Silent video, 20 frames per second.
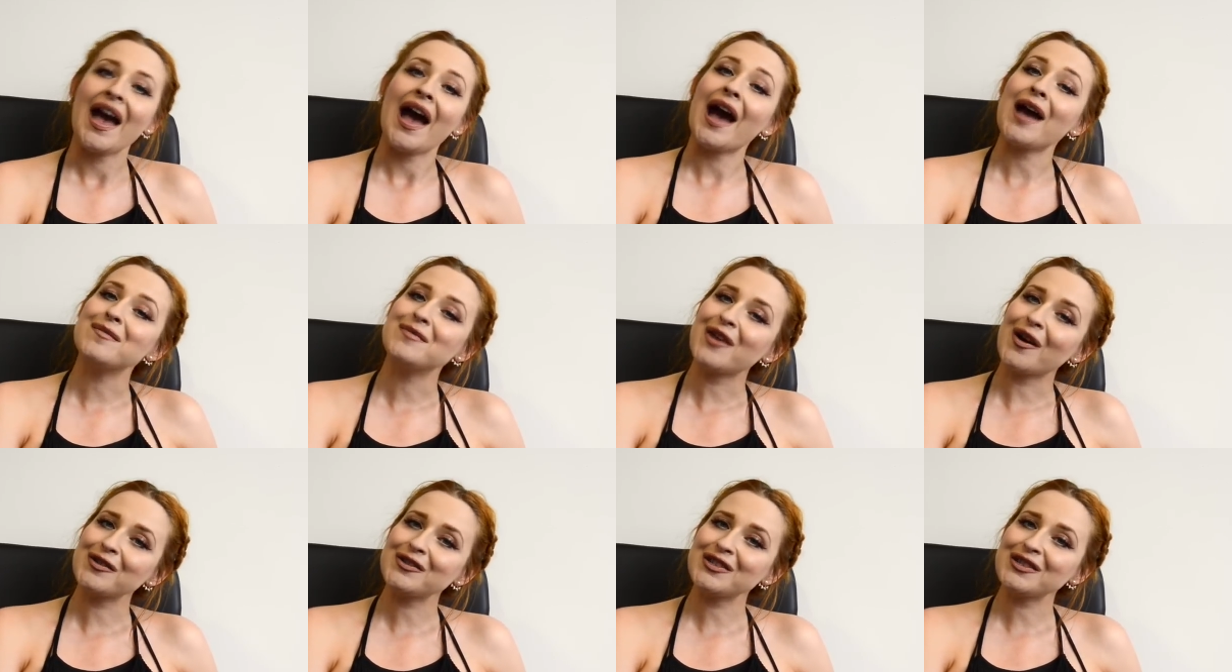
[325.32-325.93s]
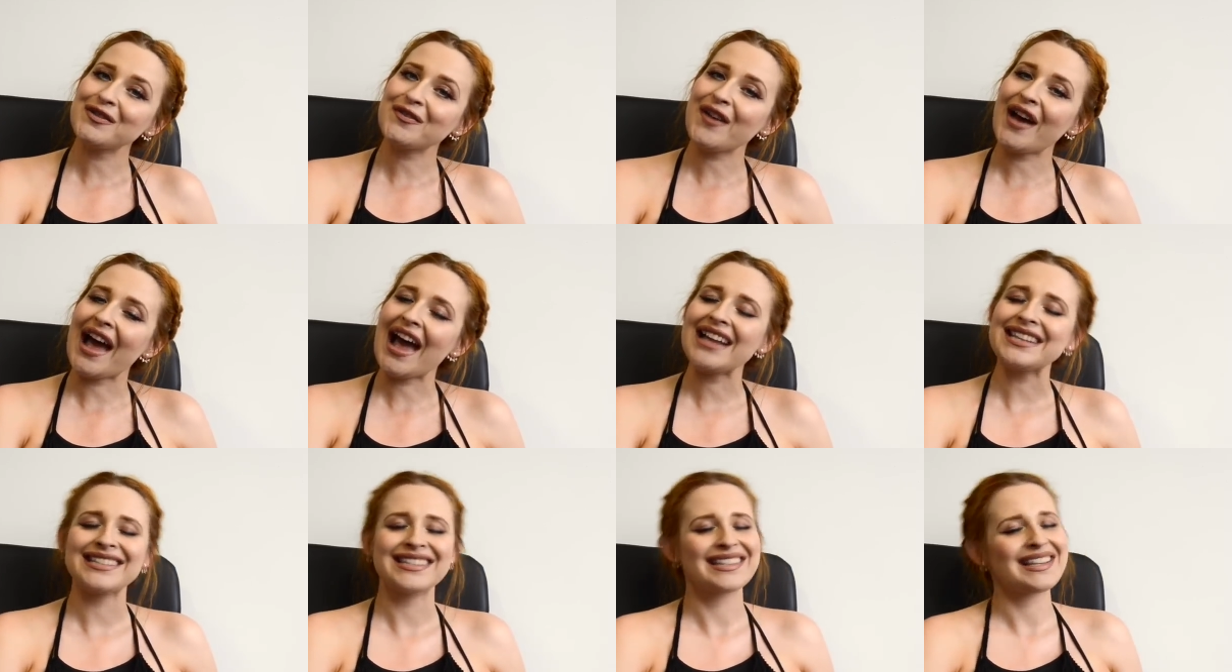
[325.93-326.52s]
I'm not just
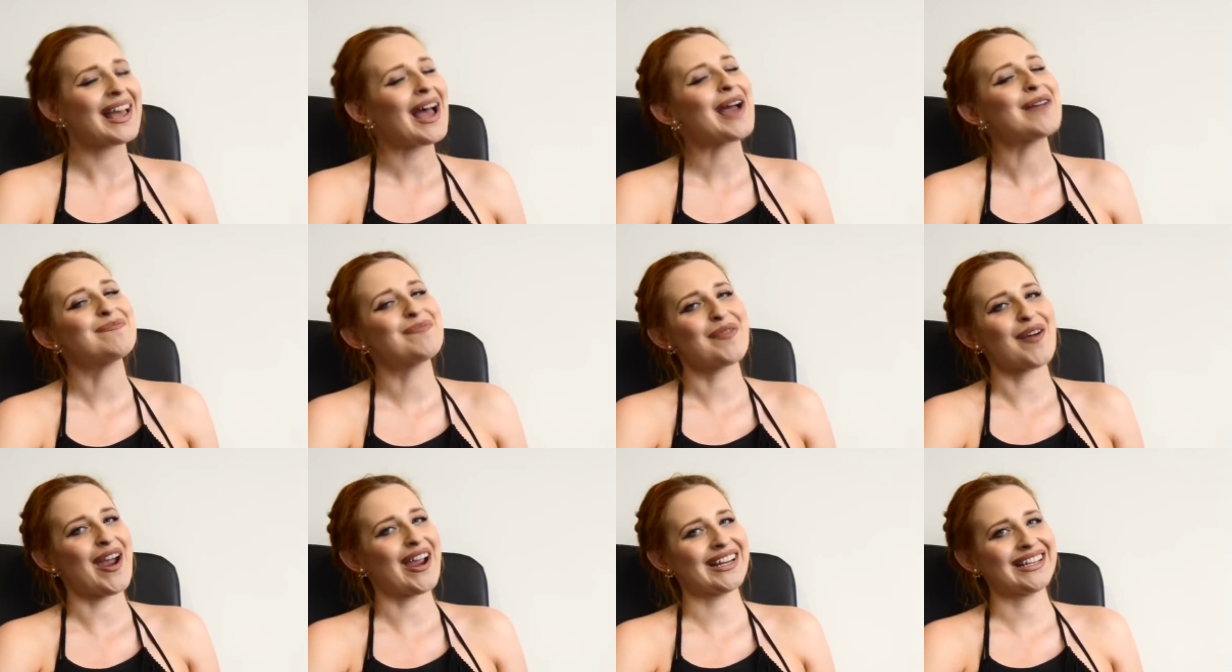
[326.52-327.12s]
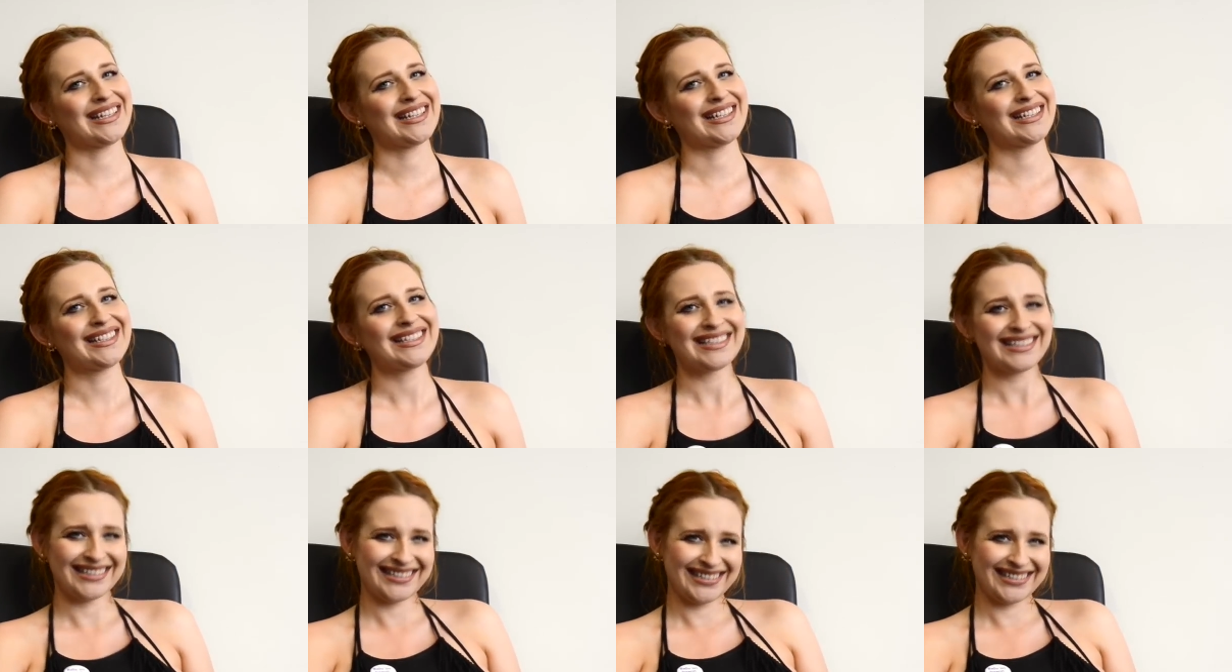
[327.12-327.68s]
fat, I'm pregnant.